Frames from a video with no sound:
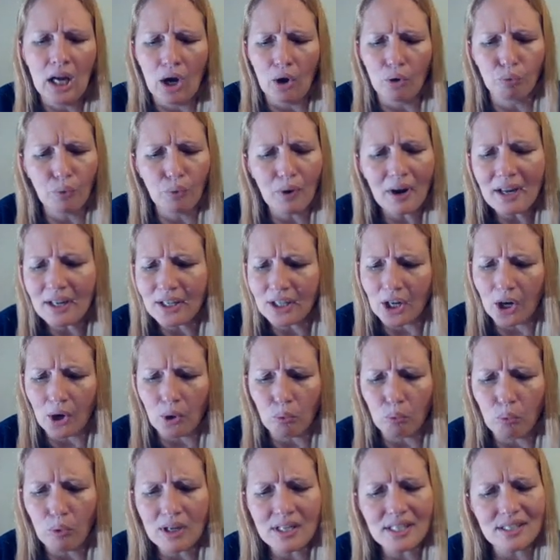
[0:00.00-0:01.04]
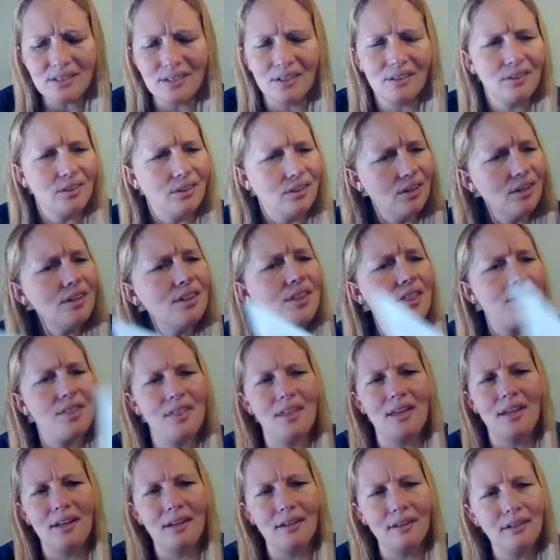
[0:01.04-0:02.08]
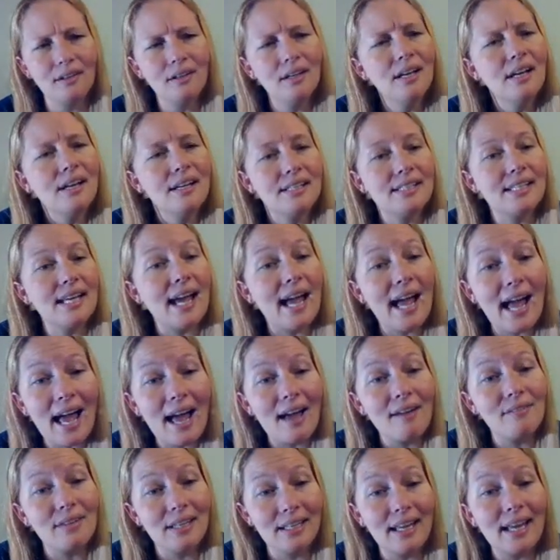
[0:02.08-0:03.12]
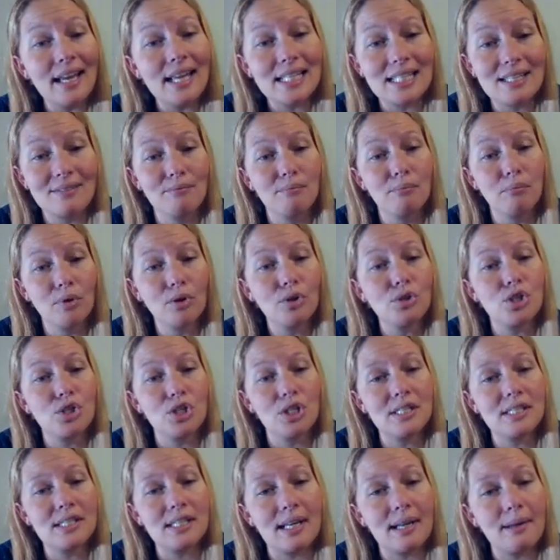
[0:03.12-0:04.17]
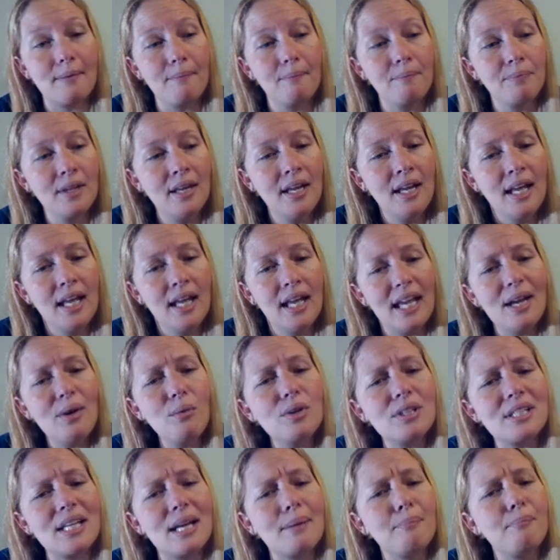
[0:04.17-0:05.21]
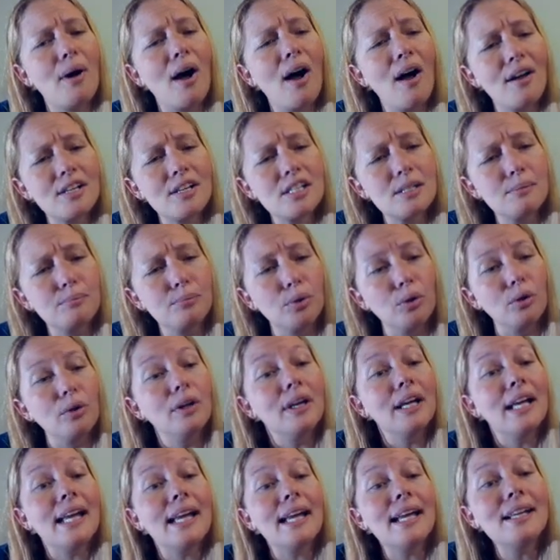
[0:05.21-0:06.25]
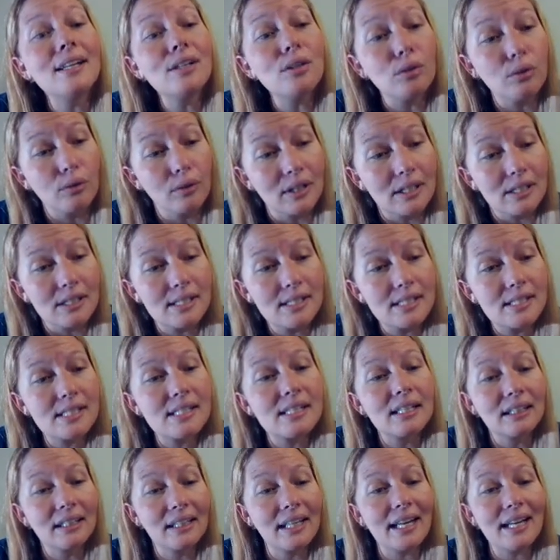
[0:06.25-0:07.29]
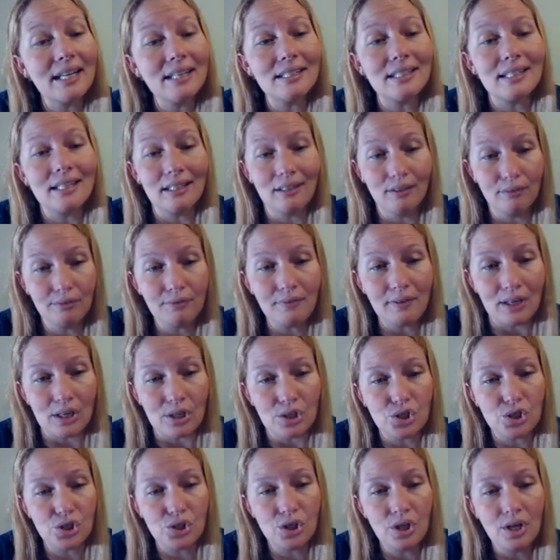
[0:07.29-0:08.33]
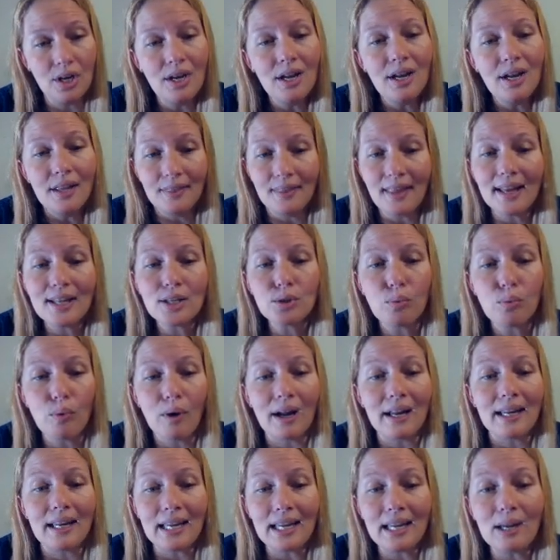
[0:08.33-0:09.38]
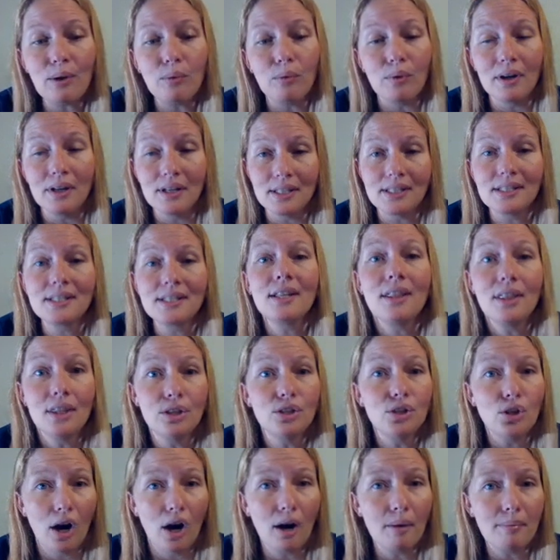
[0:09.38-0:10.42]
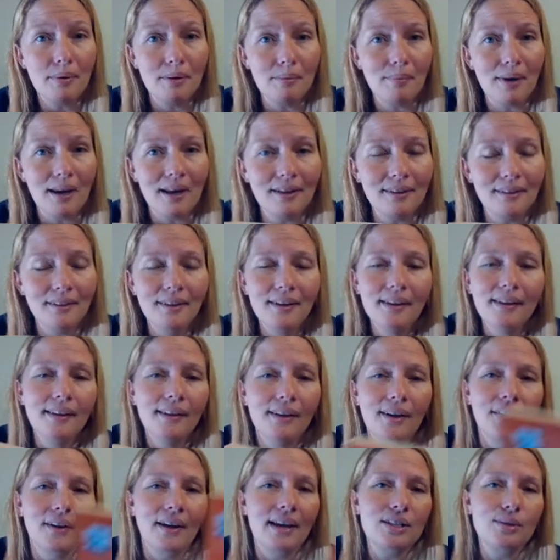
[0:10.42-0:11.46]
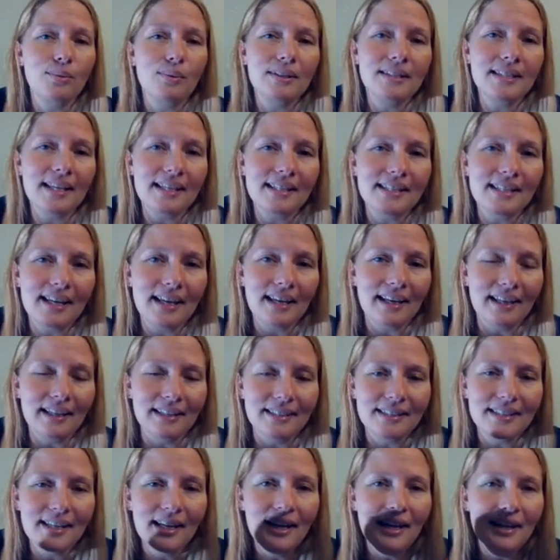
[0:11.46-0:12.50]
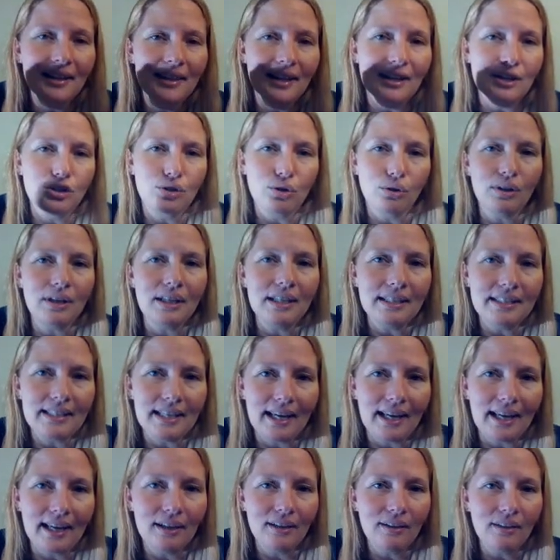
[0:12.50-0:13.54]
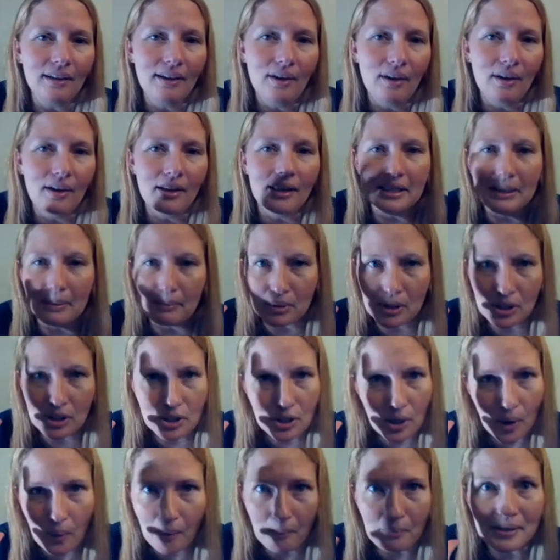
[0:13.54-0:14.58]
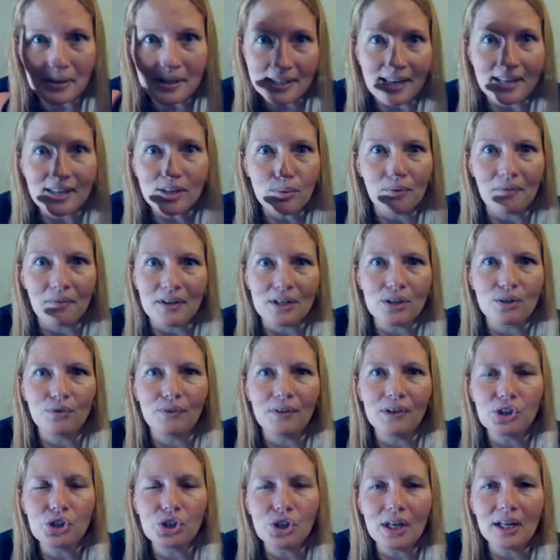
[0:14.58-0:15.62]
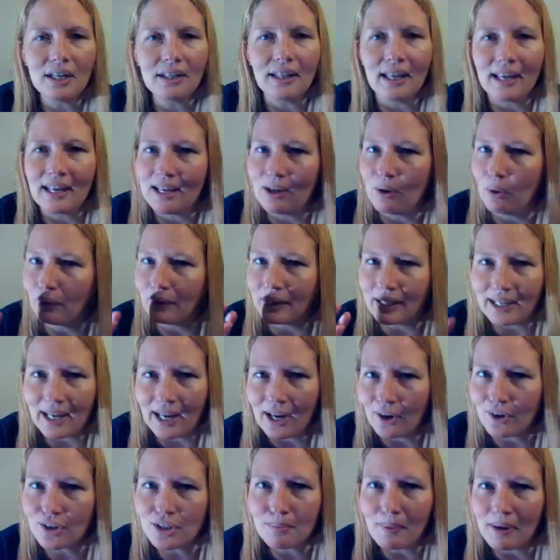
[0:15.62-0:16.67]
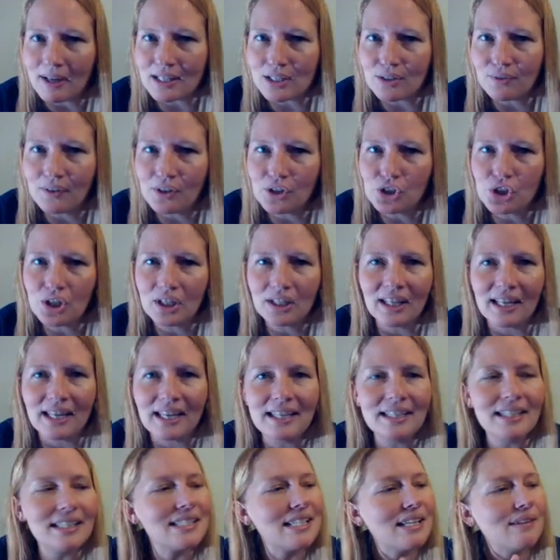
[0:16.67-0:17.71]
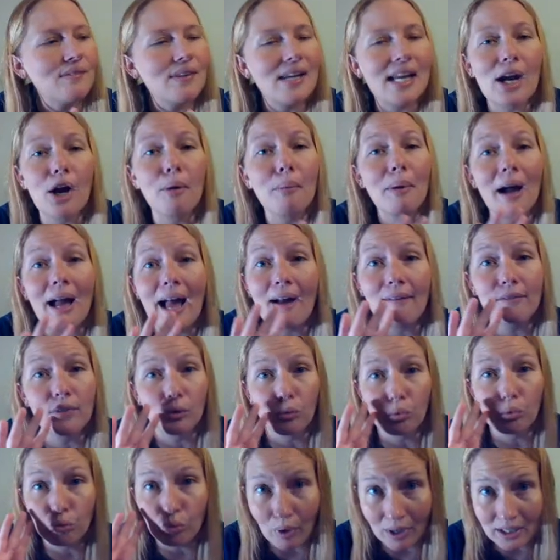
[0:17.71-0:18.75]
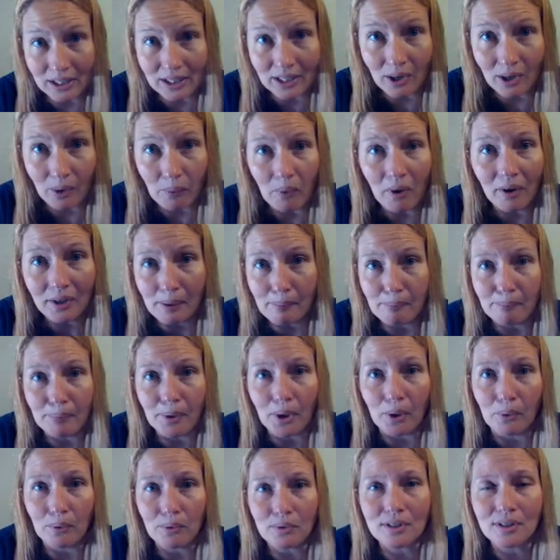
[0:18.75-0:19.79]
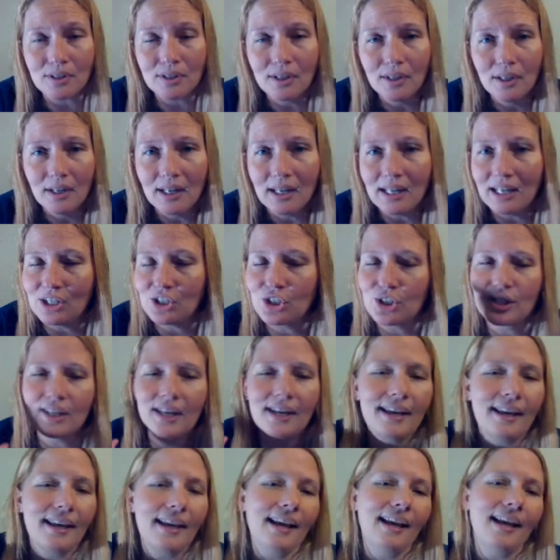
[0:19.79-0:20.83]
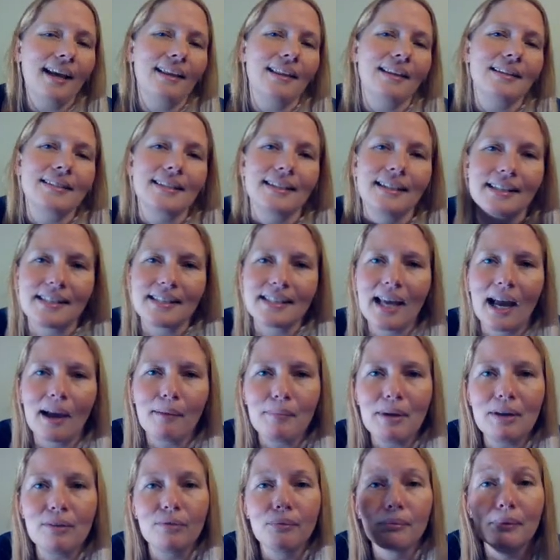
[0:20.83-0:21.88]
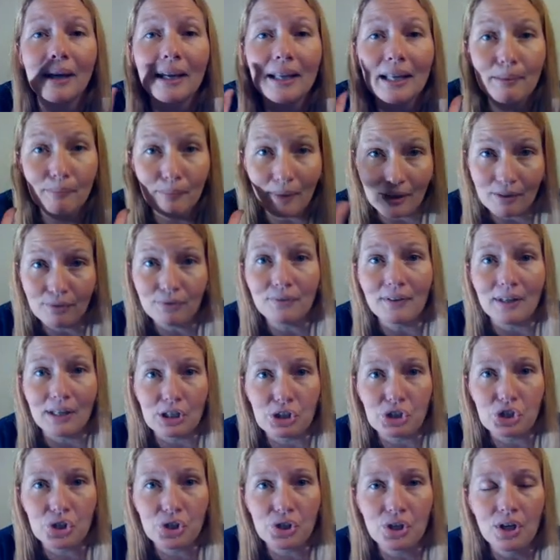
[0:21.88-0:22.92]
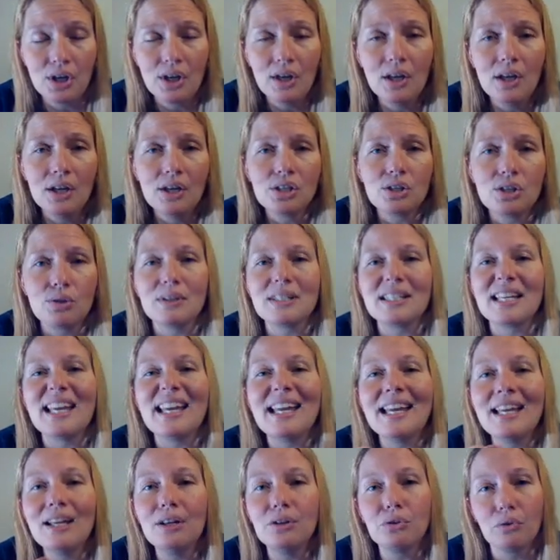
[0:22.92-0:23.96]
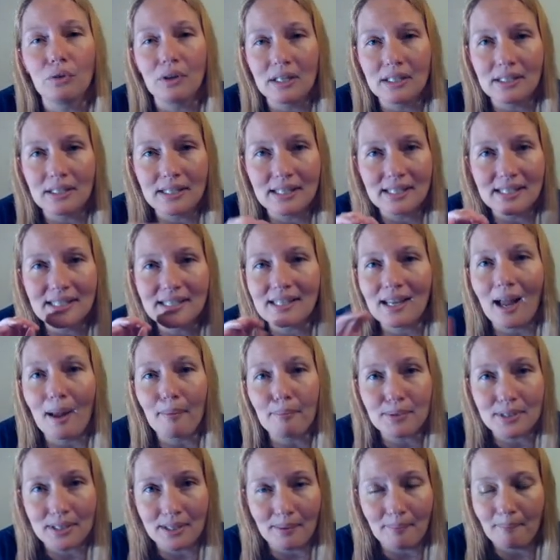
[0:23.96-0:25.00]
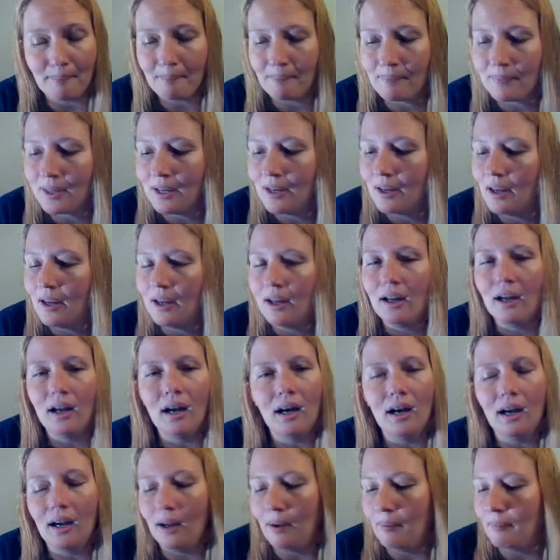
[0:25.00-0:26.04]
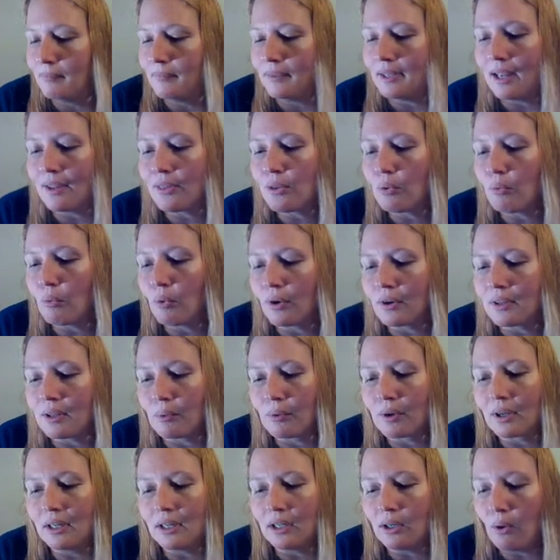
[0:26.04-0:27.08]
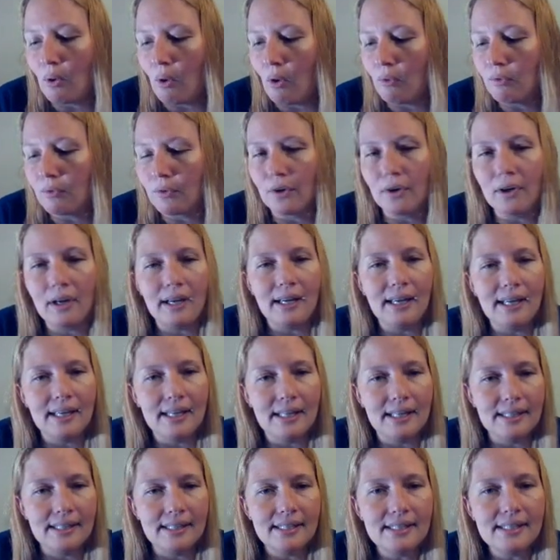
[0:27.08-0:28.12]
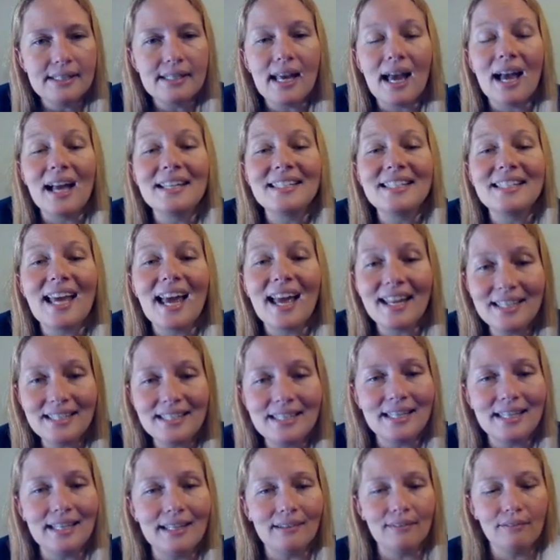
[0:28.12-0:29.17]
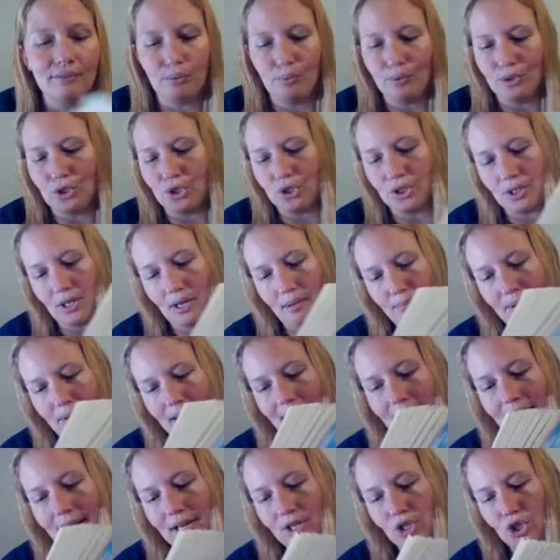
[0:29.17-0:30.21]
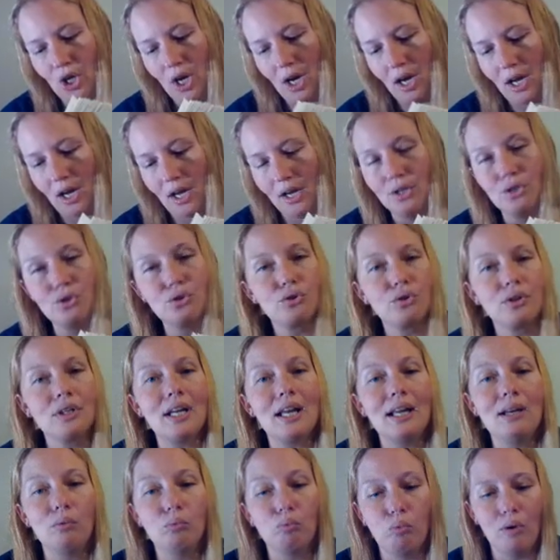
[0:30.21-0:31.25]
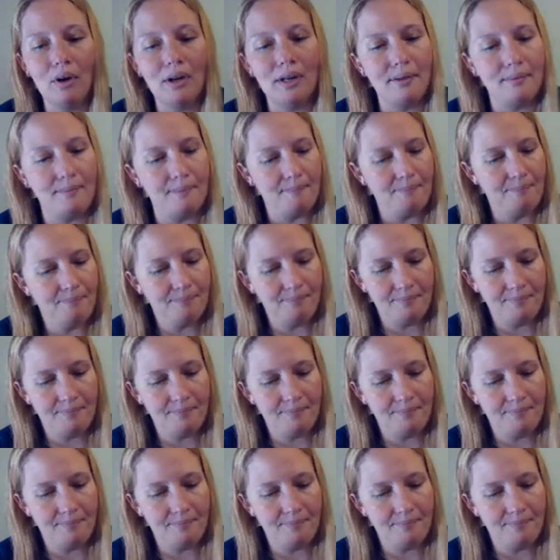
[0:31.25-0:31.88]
A radio wasn't a good thing to have in case of emergency. It was a possible hindrance to landing a fish. That's why he was the tarpon man. Okay, so what's that saying is that Dirty Dan is so obsessed with his fishing that he only cares about his fishing that he doesn't even care about having a radio on a boat. He's just like, eh, that's going to stop me from getting my fish. So it's a hindrance. It stops him. Um, the other word that we're going to go over is attentive, which is on page 101.